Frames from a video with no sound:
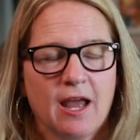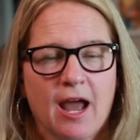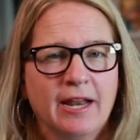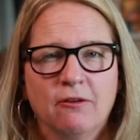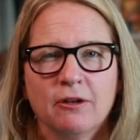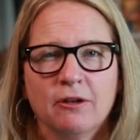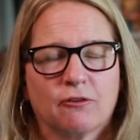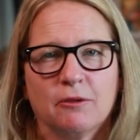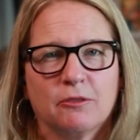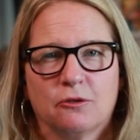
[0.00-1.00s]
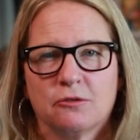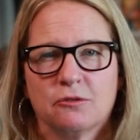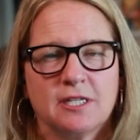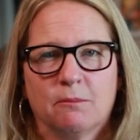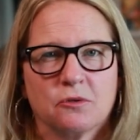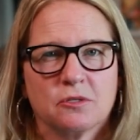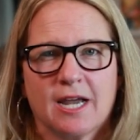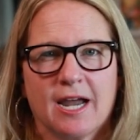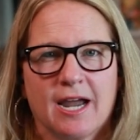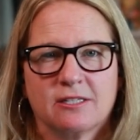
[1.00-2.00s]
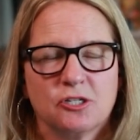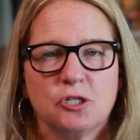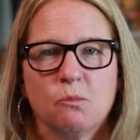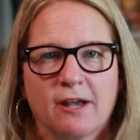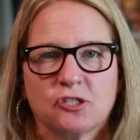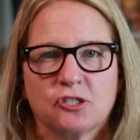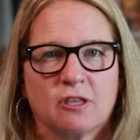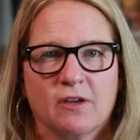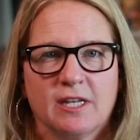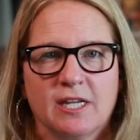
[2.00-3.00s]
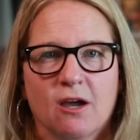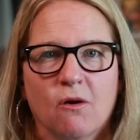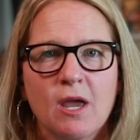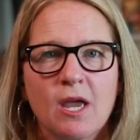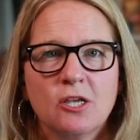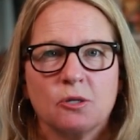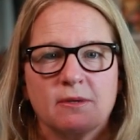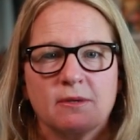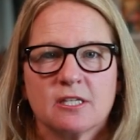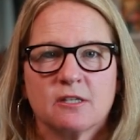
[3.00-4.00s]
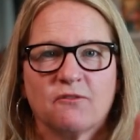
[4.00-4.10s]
I don't agree with you seeing both sides. Did you watch the video? So it's this